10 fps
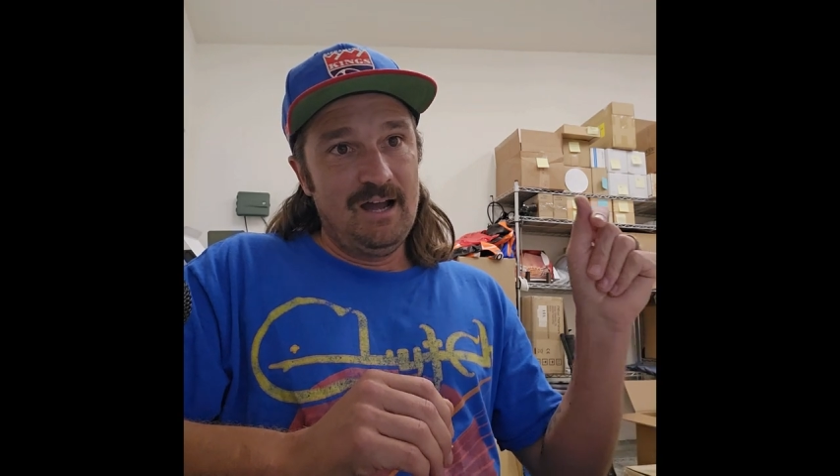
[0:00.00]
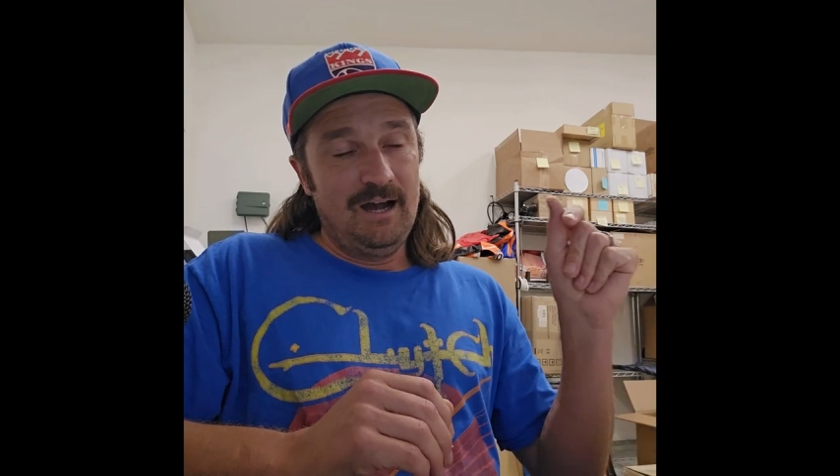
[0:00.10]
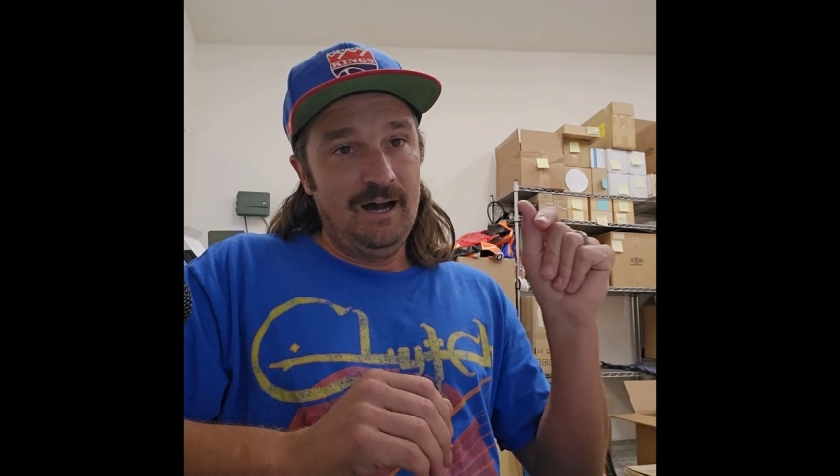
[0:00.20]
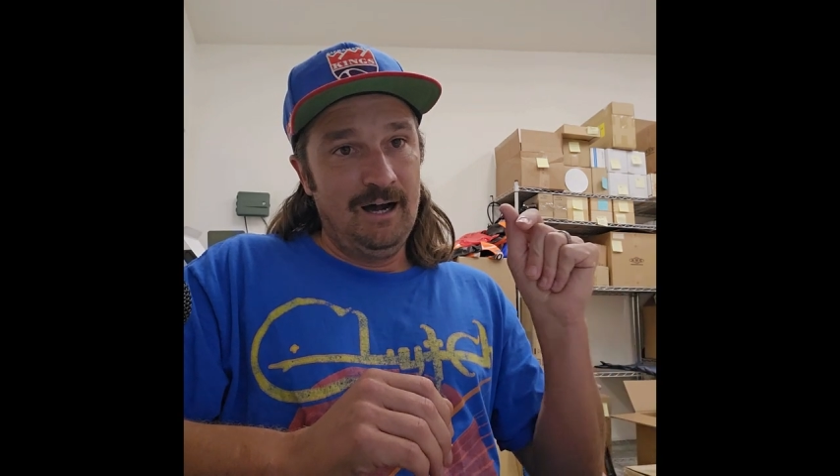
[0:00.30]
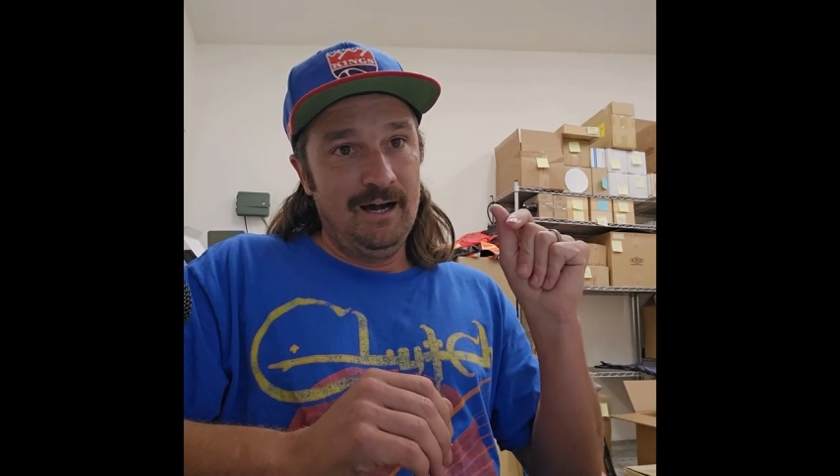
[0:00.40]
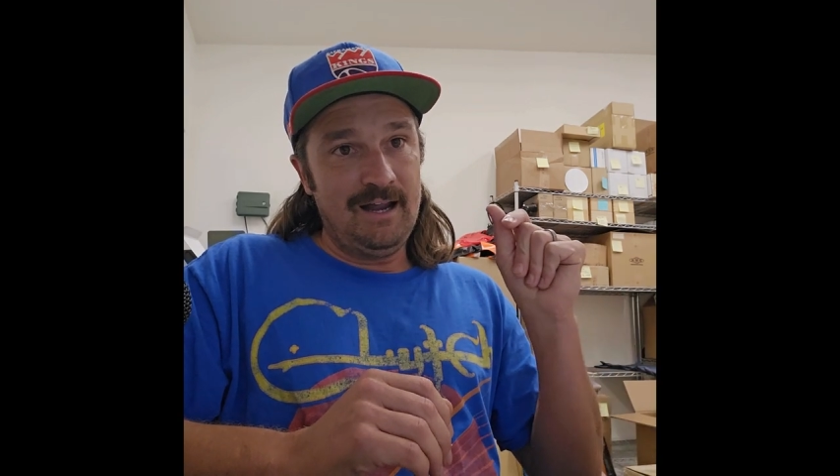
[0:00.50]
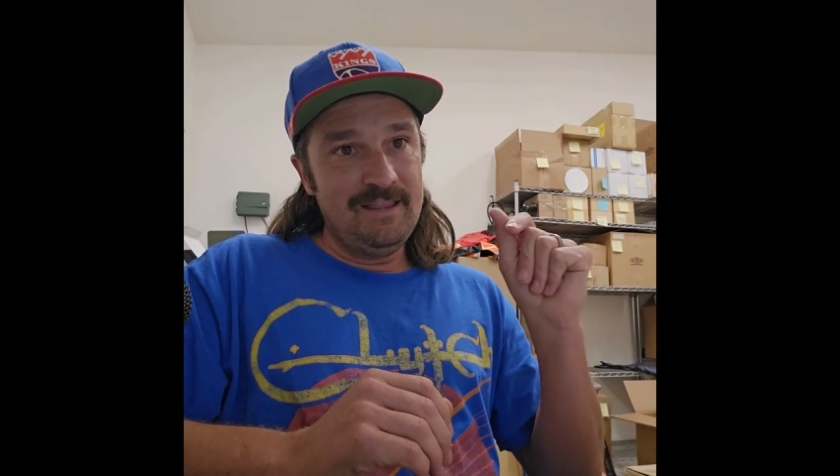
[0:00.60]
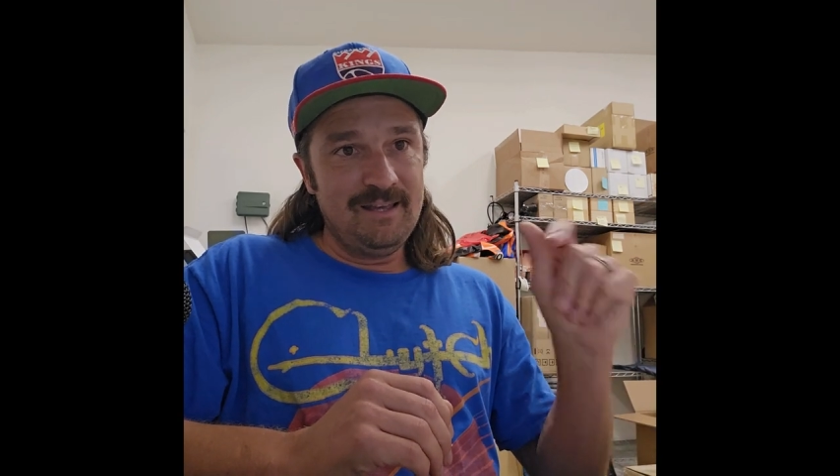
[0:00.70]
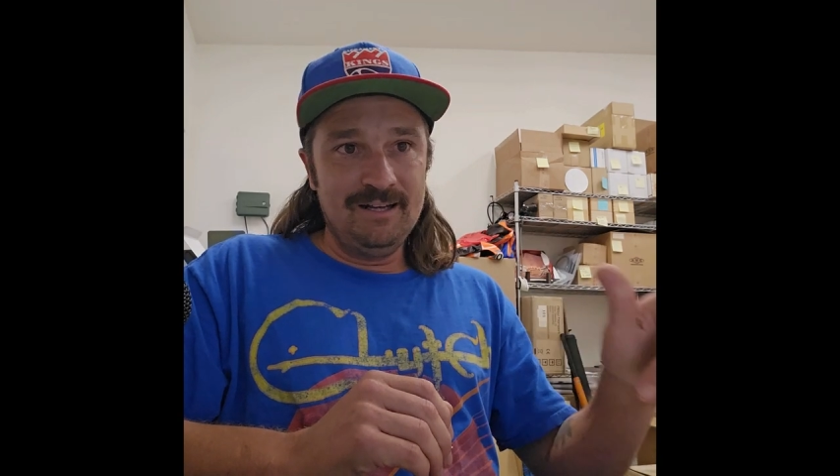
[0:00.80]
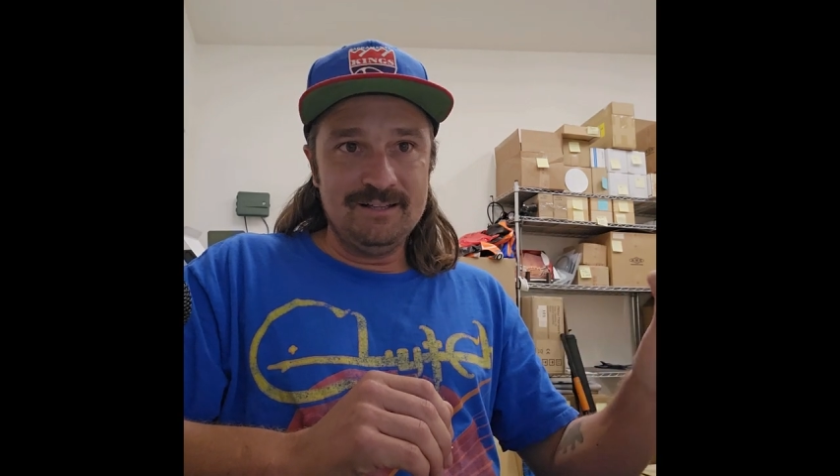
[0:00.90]
And
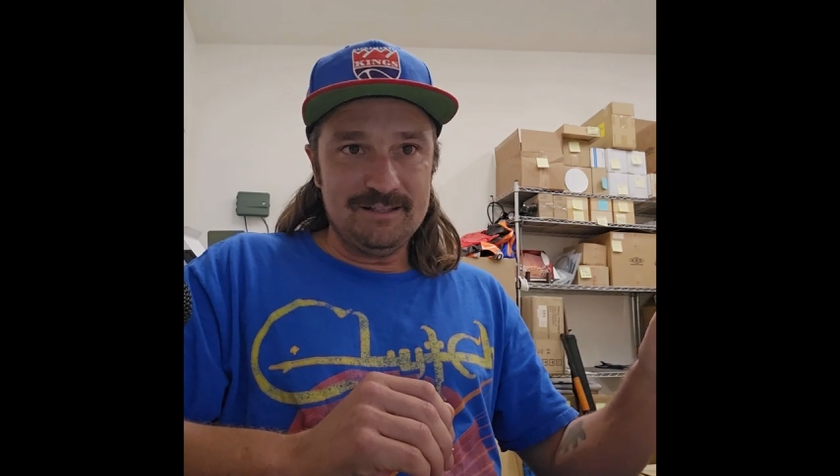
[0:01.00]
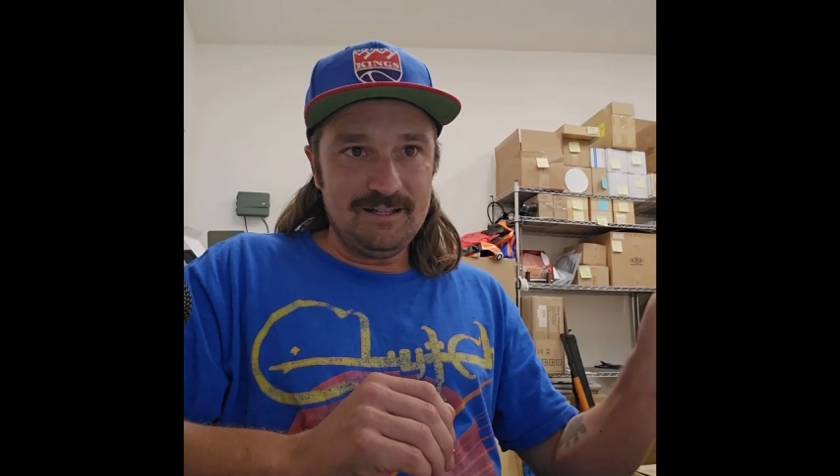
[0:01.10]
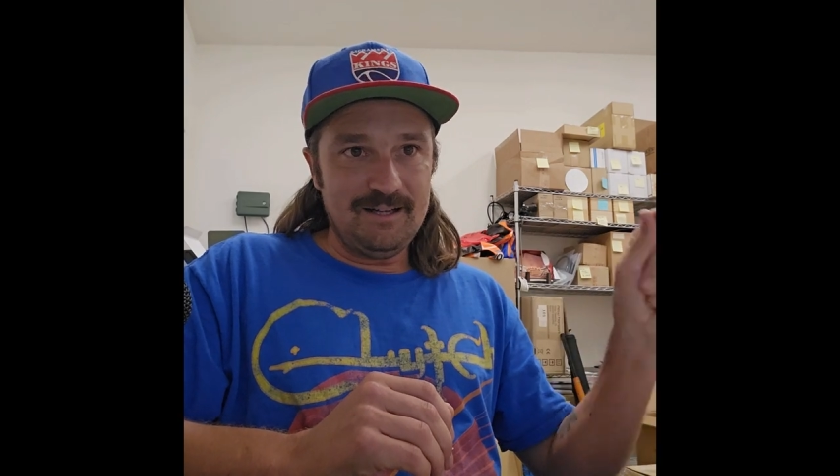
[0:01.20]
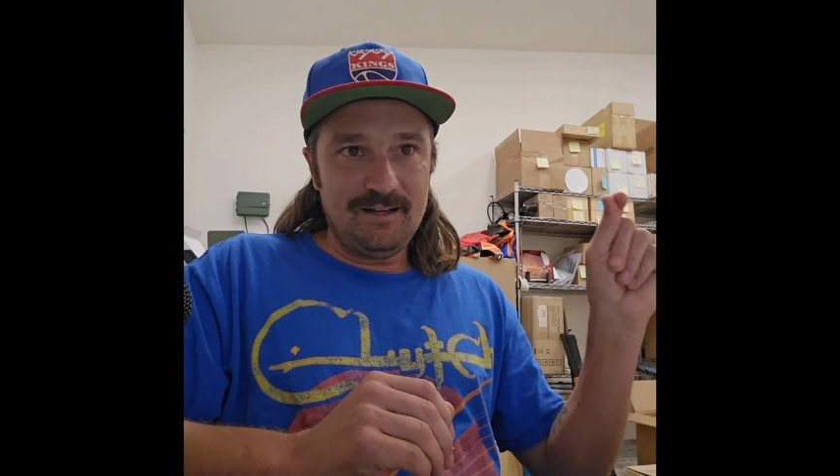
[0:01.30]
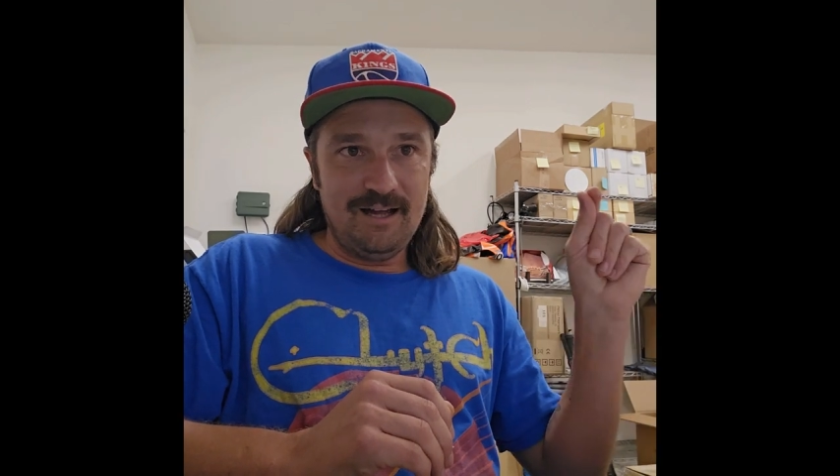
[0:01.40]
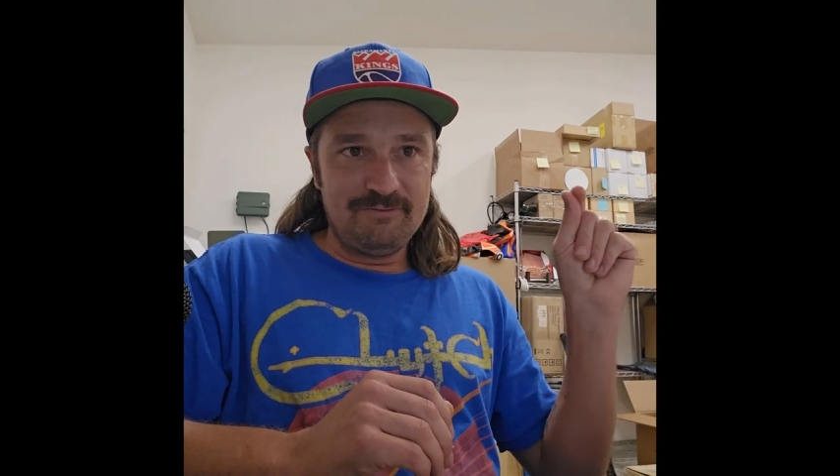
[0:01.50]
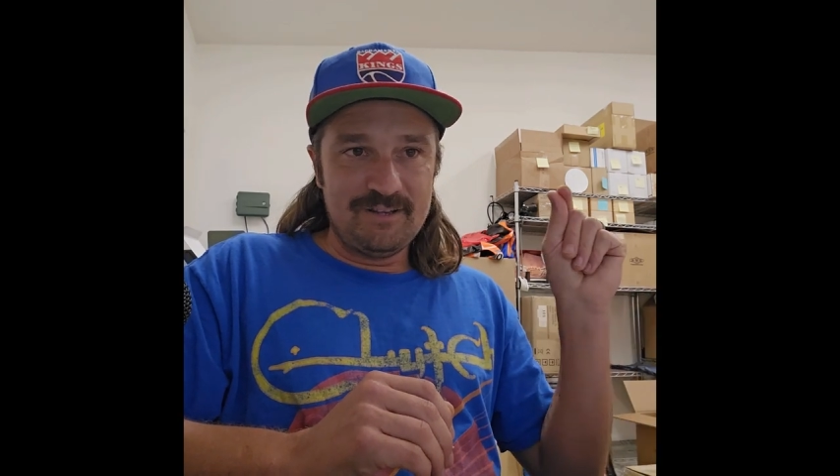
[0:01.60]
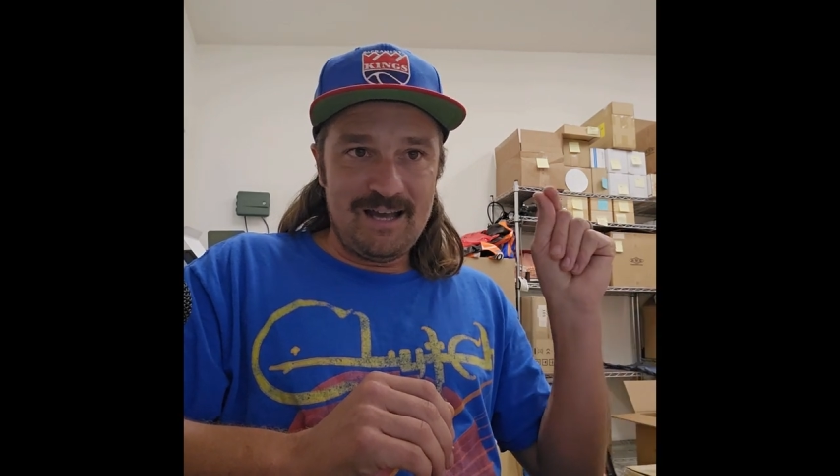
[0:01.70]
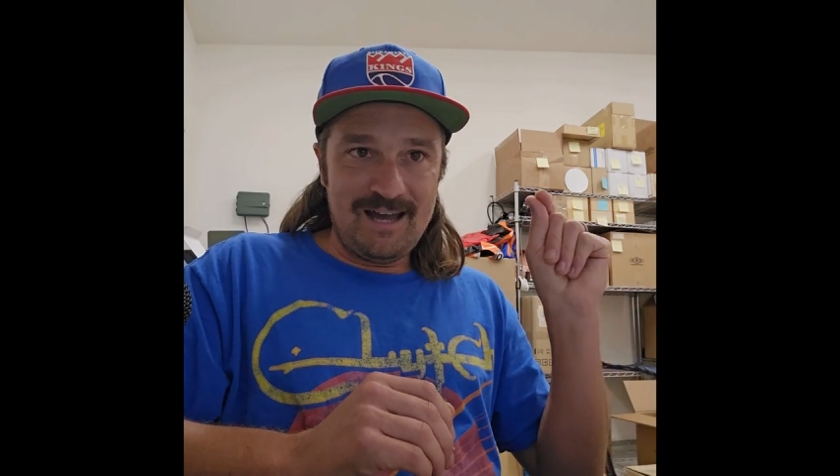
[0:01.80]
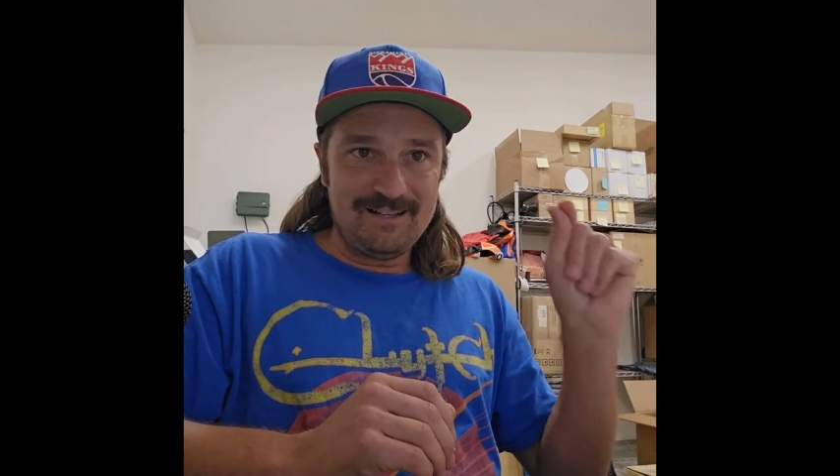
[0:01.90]
then after
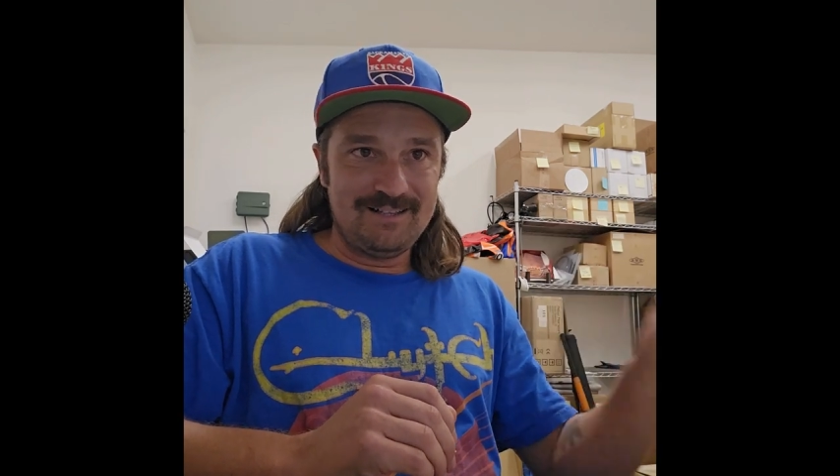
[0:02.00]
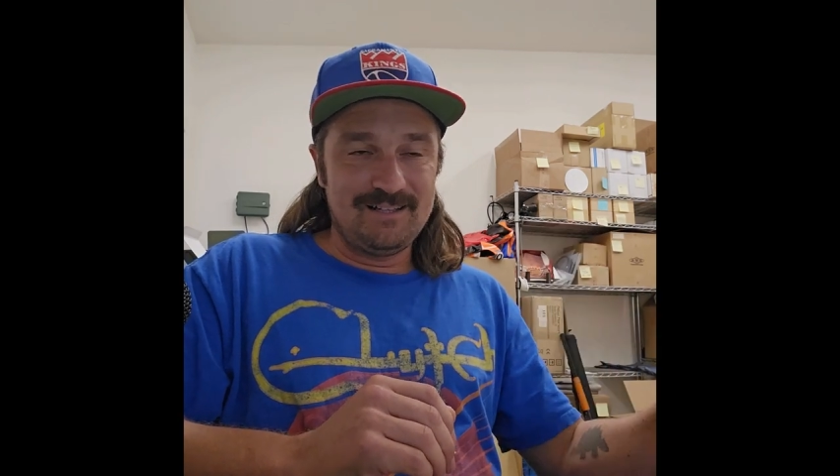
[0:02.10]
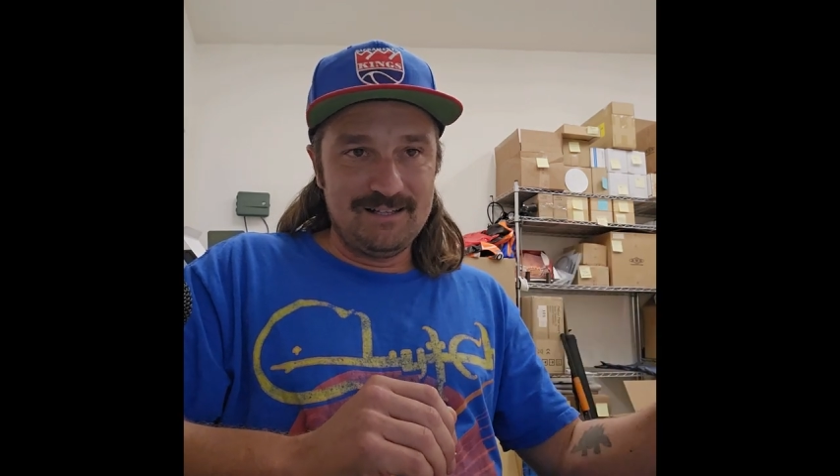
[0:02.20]
that,